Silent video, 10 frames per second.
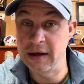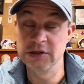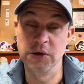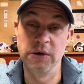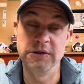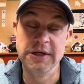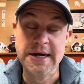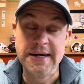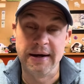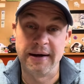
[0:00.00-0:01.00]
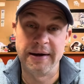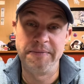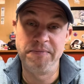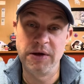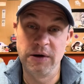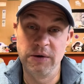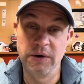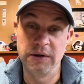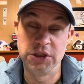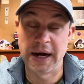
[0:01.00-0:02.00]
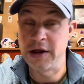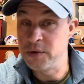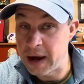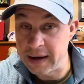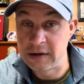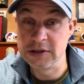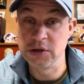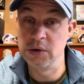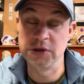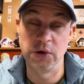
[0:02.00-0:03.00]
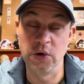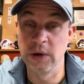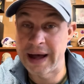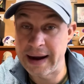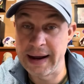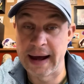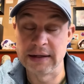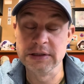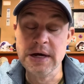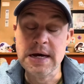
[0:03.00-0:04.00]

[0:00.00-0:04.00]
So does, Johnny Unitas. So do a lot of guys.